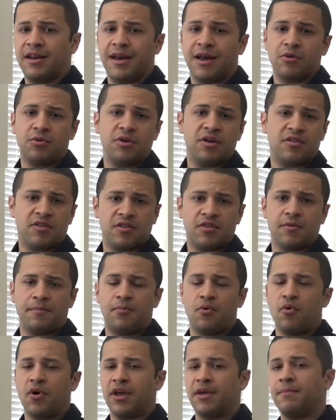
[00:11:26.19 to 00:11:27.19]
Not only is this a
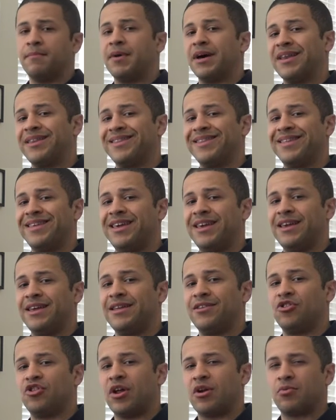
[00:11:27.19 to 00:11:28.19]
point, but
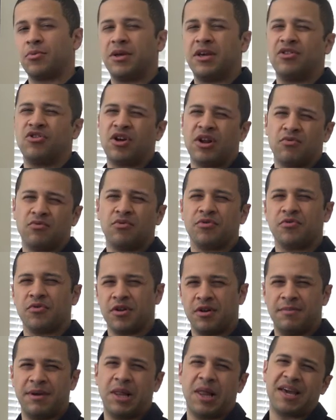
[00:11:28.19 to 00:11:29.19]
generally generals are
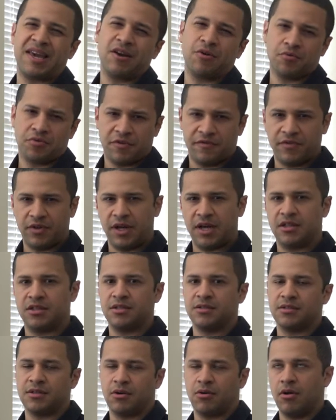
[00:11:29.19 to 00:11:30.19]
going to be like heroes of
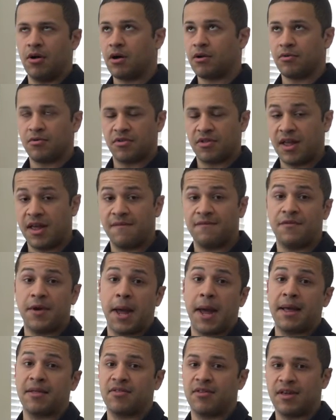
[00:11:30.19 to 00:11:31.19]
legend that'll auto-stand
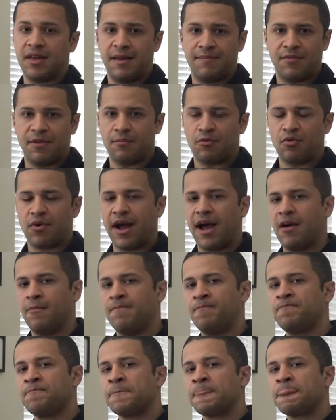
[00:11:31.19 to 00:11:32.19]
fast and keep them around.